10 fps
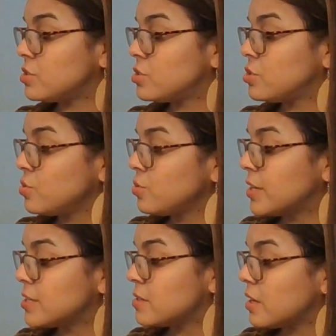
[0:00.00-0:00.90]
to
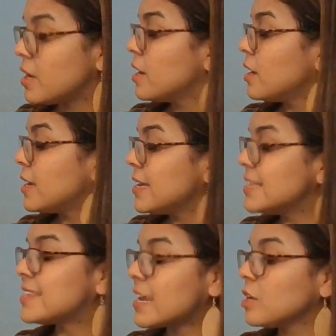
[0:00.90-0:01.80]

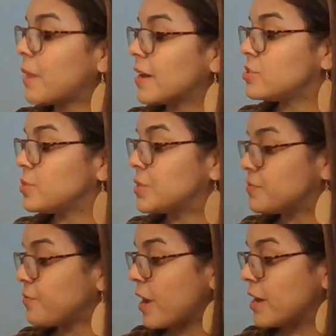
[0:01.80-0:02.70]
his
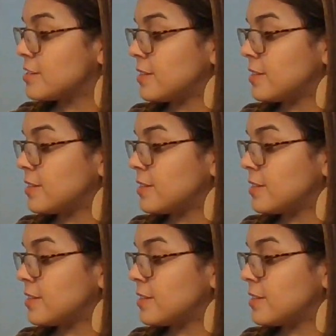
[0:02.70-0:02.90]
friend,